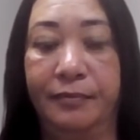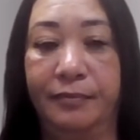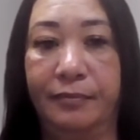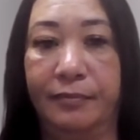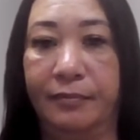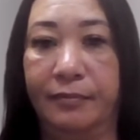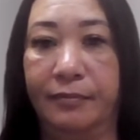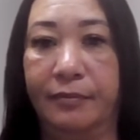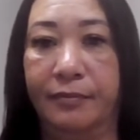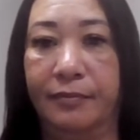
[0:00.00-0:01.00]

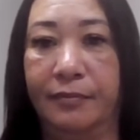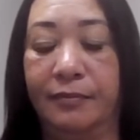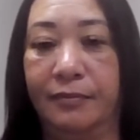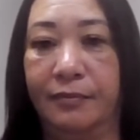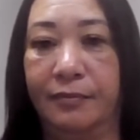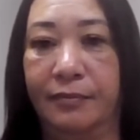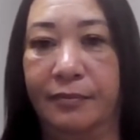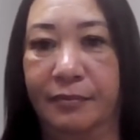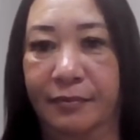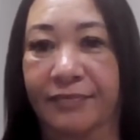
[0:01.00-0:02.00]

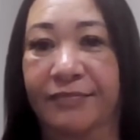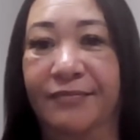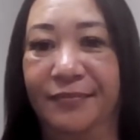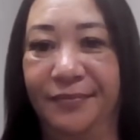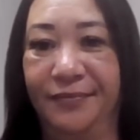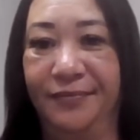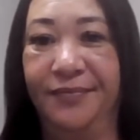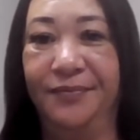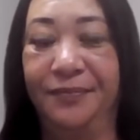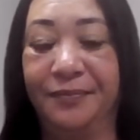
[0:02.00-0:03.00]

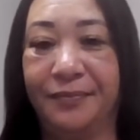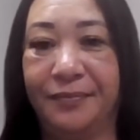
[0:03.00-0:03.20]
This person isn't speaking.